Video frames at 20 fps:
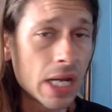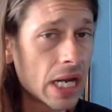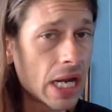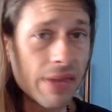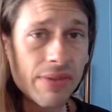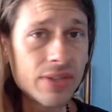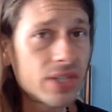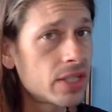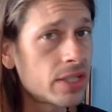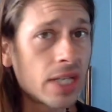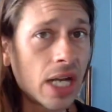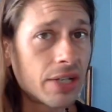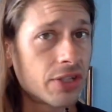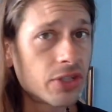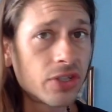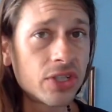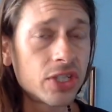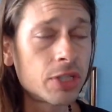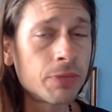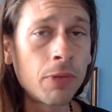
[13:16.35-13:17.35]
And this is not
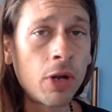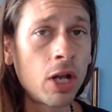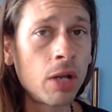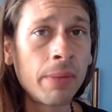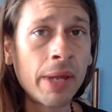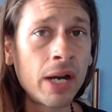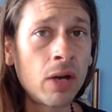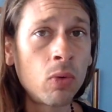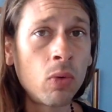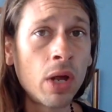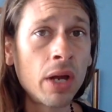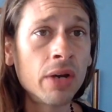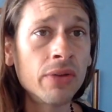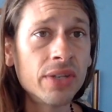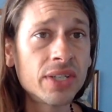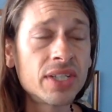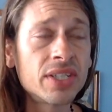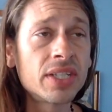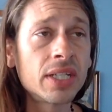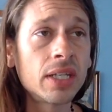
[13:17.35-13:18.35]
just a small amount of water.
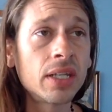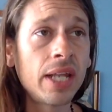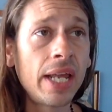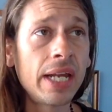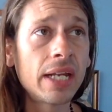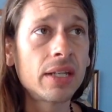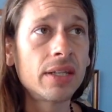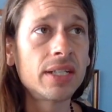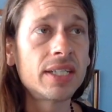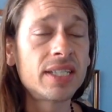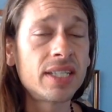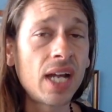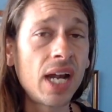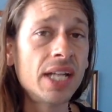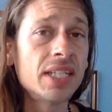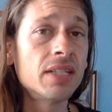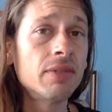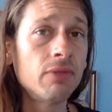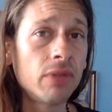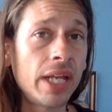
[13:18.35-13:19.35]
This is a lake the
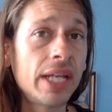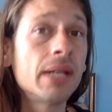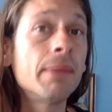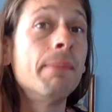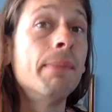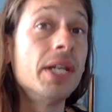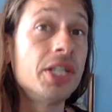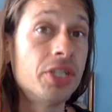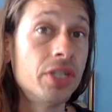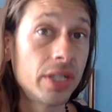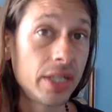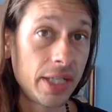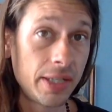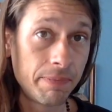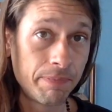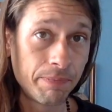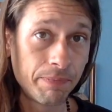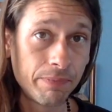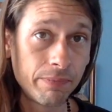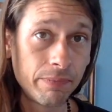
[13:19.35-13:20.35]
size of Lake
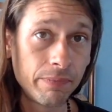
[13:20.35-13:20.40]
Michigan.